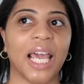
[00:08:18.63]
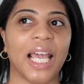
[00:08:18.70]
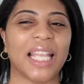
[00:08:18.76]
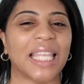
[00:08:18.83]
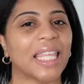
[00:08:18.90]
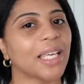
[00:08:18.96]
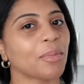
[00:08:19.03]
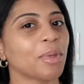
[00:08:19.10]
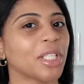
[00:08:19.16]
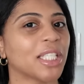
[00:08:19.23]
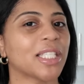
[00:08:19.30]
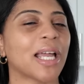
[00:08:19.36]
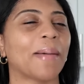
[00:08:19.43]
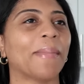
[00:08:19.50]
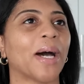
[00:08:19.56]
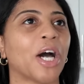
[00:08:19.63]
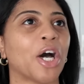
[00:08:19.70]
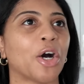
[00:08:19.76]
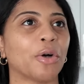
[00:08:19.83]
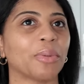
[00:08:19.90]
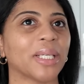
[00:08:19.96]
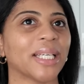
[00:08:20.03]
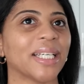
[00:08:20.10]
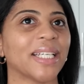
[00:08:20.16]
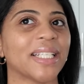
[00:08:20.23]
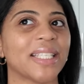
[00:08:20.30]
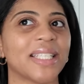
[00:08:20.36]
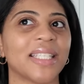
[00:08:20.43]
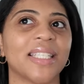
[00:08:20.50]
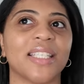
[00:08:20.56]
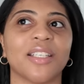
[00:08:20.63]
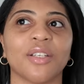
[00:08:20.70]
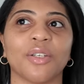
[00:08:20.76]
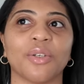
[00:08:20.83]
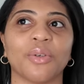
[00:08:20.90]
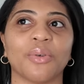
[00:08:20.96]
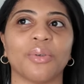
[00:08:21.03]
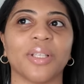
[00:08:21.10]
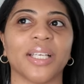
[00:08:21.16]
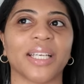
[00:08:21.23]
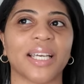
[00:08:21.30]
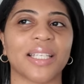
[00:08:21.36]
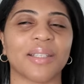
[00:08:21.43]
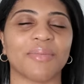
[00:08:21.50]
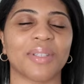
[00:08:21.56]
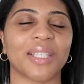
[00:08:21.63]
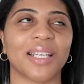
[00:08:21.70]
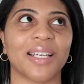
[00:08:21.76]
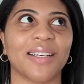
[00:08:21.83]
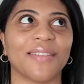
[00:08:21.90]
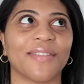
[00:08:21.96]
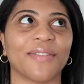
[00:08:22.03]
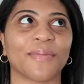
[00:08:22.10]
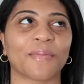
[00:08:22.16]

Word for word: And I think I'm gonna stop by Home Goods to look at some stuff.